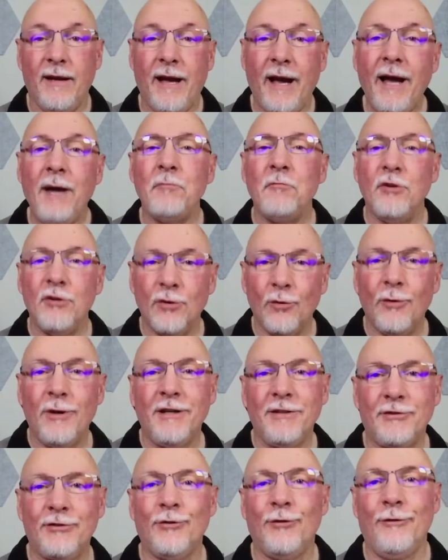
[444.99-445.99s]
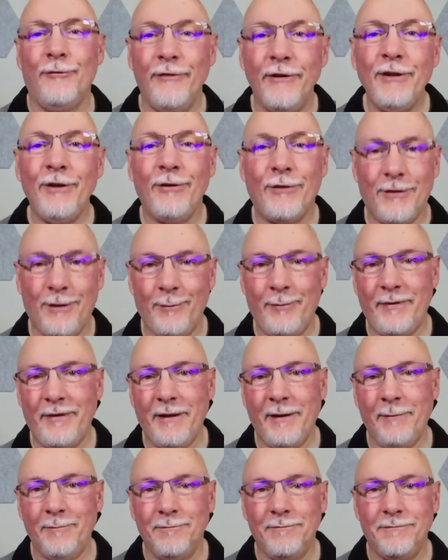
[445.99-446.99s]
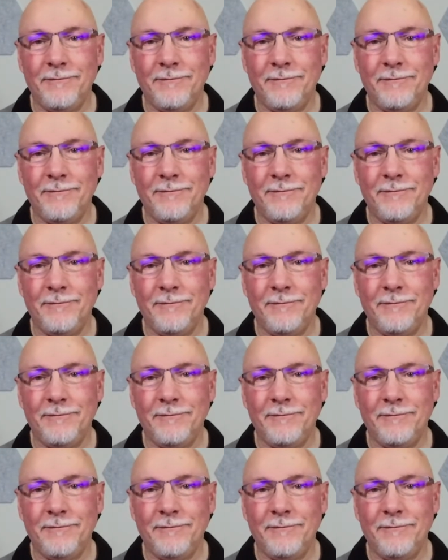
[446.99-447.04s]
I'm going to want to show a video clip of them.